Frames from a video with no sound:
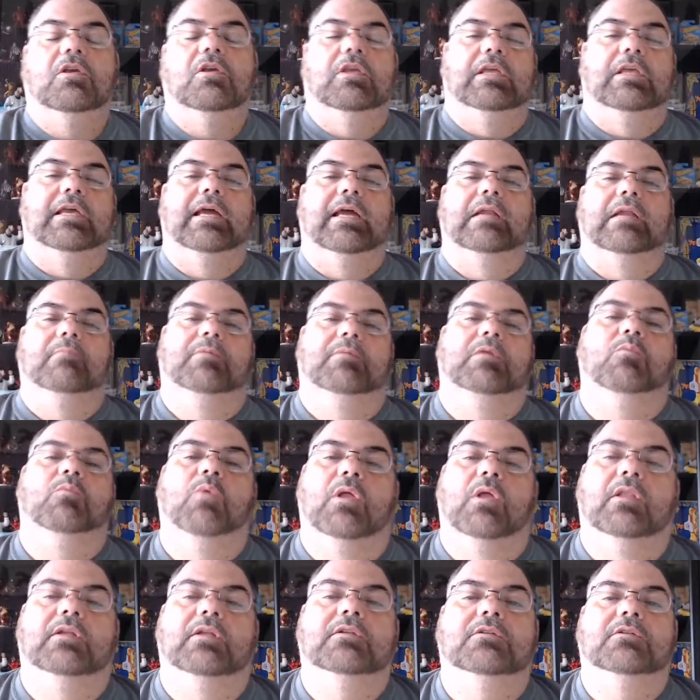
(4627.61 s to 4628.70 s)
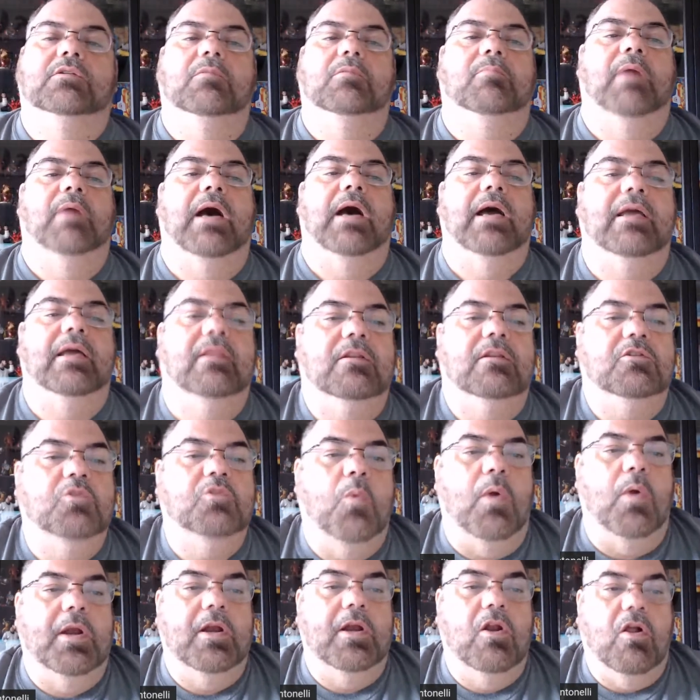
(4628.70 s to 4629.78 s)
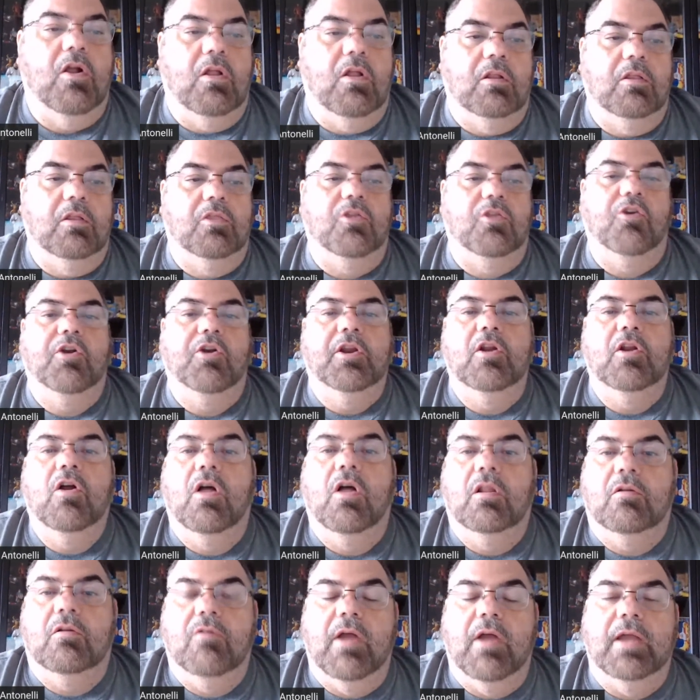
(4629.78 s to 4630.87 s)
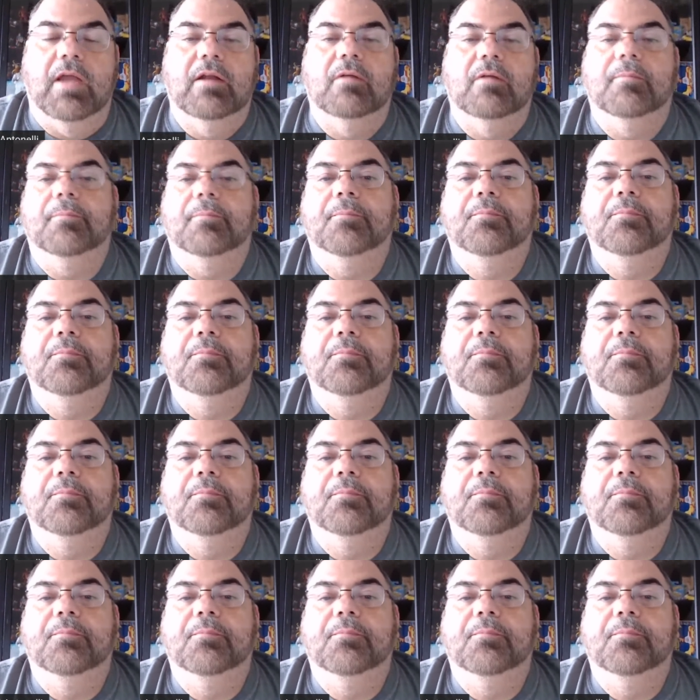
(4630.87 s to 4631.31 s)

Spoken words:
You got to be willing to buy the $20, $30 item